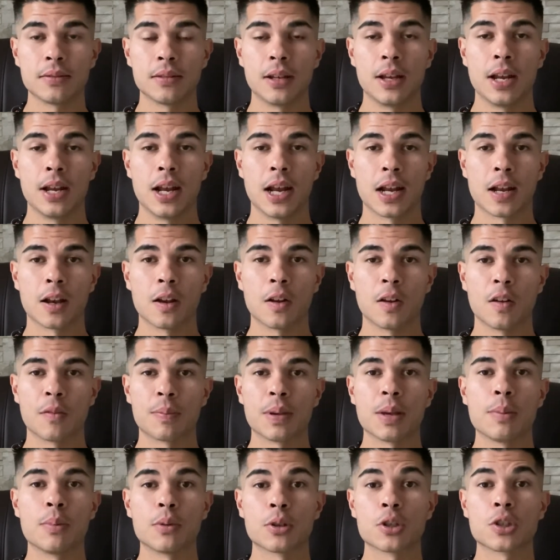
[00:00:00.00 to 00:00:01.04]
and a lot of
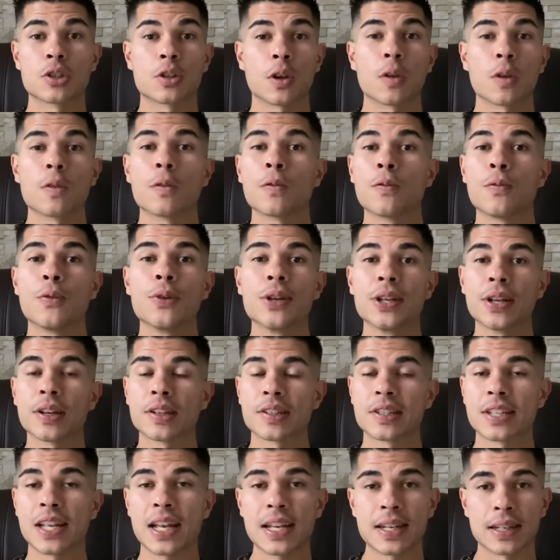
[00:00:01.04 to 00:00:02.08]
people just don't fully
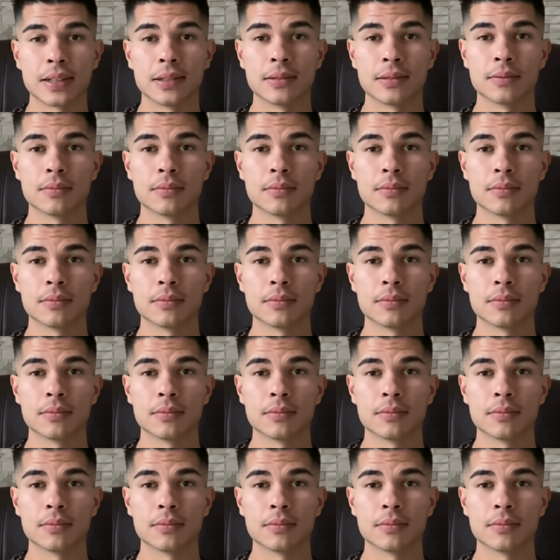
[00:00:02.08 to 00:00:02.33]
understand it.